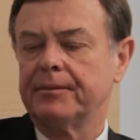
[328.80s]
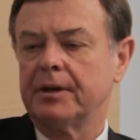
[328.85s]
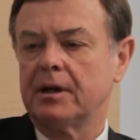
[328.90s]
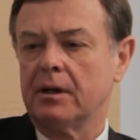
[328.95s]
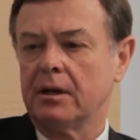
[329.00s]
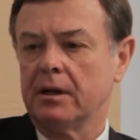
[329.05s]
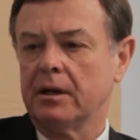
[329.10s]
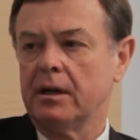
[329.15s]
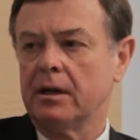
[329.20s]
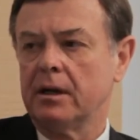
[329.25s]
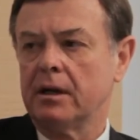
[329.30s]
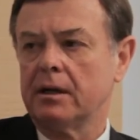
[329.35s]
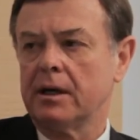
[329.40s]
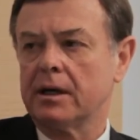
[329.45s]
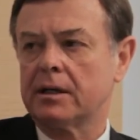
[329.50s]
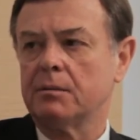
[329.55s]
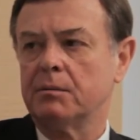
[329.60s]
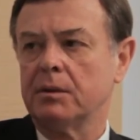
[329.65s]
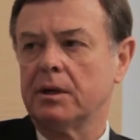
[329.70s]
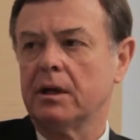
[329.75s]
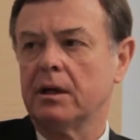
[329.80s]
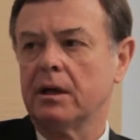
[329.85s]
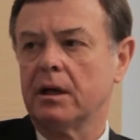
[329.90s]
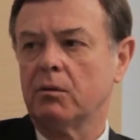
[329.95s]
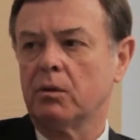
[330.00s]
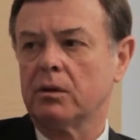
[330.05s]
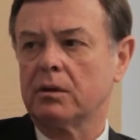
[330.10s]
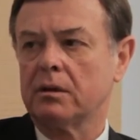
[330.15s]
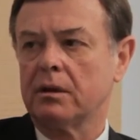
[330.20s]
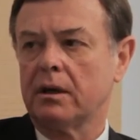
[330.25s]
clear at the beginning
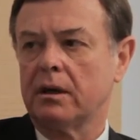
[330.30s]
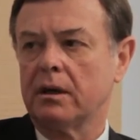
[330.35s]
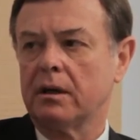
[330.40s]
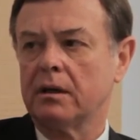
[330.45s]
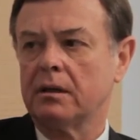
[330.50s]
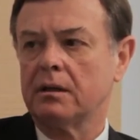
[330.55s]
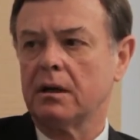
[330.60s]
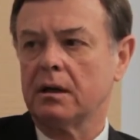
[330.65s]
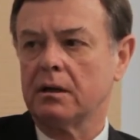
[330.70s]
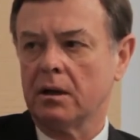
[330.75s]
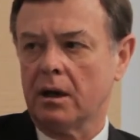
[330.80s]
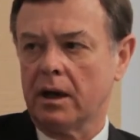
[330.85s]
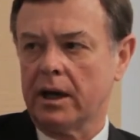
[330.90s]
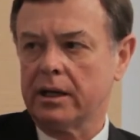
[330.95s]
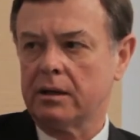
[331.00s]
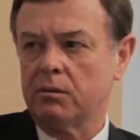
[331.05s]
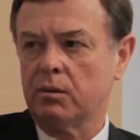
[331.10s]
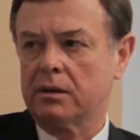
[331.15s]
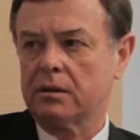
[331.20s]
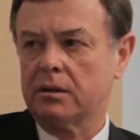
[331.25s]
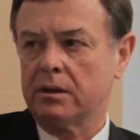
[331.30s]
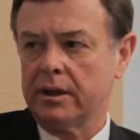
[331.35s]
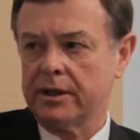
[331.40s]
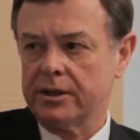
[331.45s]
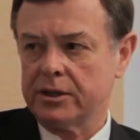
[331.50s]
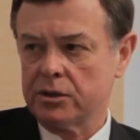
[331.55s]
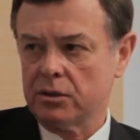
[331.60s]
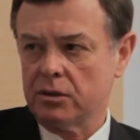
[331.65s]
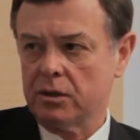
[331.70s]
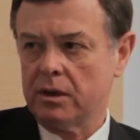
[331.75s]
what they like, what they
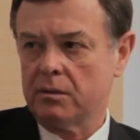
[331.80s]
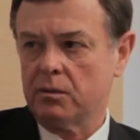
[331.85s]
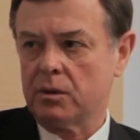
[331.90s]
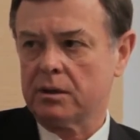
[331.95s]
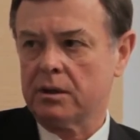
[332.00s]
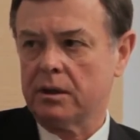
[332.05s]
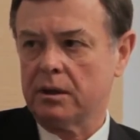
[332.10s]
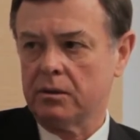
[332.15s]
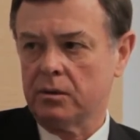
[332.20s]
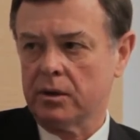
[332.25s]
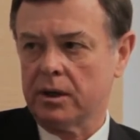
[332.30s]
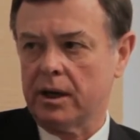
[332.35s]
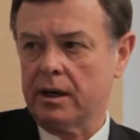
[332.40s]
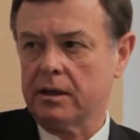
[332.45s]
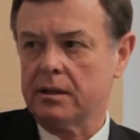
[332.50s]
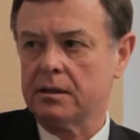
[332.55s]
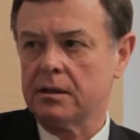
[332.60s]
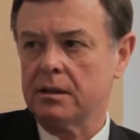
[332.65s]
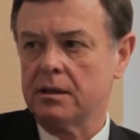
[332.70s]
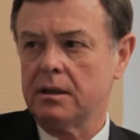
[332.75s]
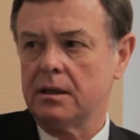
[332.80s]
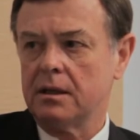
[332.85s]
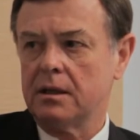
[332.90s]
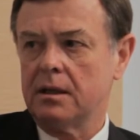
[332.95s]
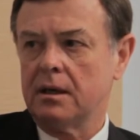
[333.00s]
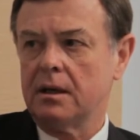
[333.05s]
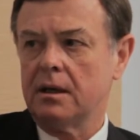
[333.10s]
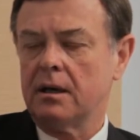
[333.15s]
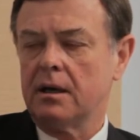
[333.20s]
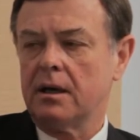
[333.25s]
enjoy, and what they're good at.
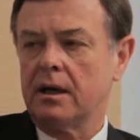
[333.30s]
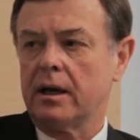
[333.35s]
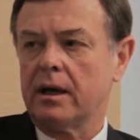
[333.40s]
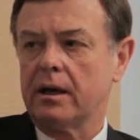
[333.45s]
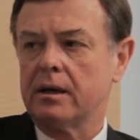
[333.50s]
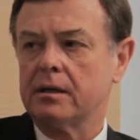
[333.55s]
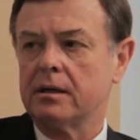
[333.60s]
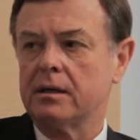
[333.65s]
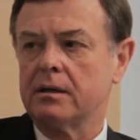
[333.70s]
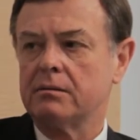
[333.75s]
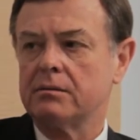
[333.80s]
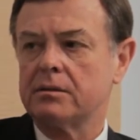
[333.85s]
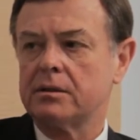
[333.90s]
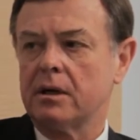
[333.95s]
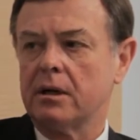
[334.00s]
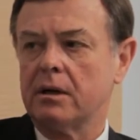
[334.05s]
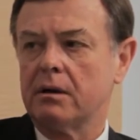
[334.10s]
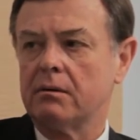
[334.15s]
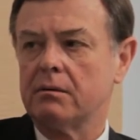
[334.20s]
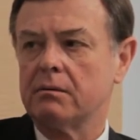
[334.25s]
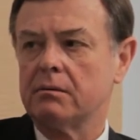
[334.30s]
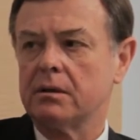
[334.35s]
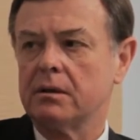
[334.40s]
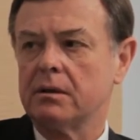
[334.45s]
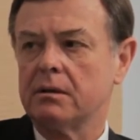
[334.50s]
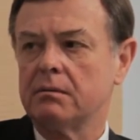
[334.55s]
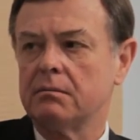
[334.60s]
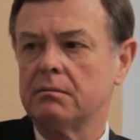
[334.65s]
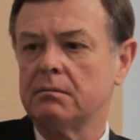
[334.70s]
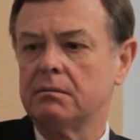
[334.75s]
And so
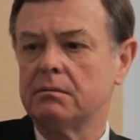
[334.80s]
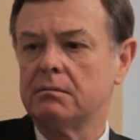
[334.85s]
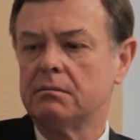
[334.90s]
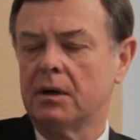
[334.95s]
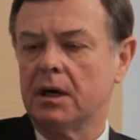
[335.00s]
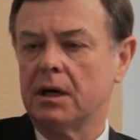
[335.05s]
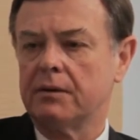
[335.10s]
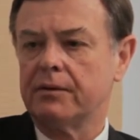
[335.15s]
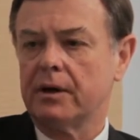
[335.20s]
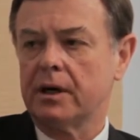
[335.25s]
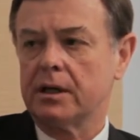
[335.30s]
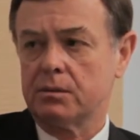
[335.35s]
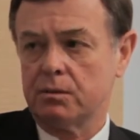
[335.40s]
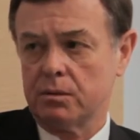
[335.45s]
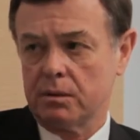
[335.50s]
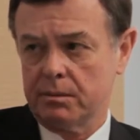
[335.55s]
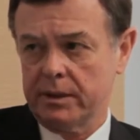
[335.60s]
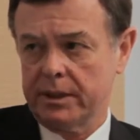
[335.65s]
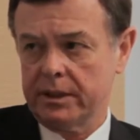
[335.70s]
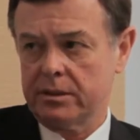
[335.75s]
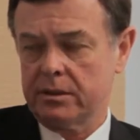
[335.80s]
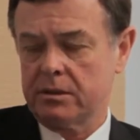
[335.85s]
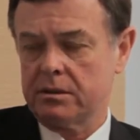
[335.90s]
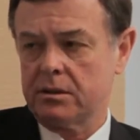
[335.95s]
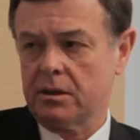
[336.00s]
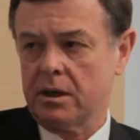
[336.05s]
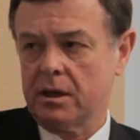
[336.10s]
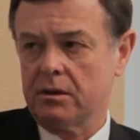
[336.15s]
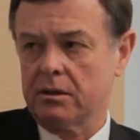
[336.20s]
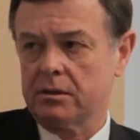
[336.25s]
my advice would be to
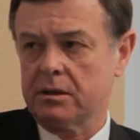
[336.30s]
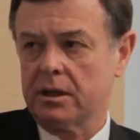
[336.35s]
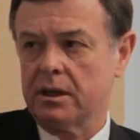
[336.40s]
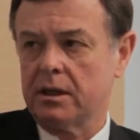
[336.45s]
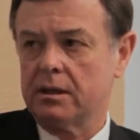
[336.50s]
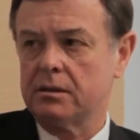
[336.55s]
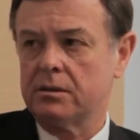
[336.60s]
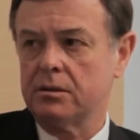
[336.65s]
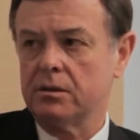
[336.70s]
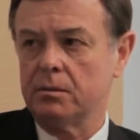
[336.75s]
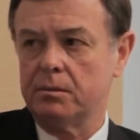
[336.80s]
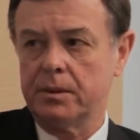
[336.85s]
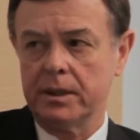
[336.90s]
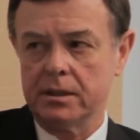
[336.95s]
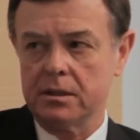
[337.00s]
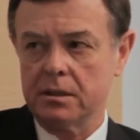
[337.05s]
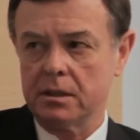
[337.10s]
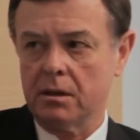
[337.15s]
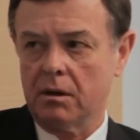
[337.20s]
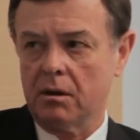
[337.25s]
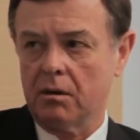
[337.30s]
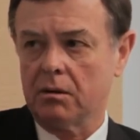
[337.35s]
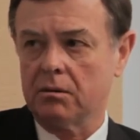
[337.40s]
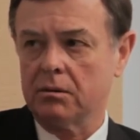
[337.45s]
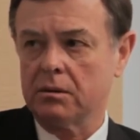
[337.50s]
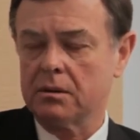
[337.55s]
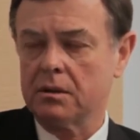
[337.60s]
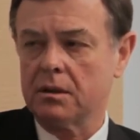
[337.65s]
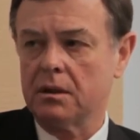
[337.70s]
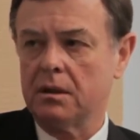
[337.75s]
try not to get too
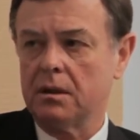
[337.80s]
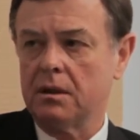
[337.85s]
pigeonholed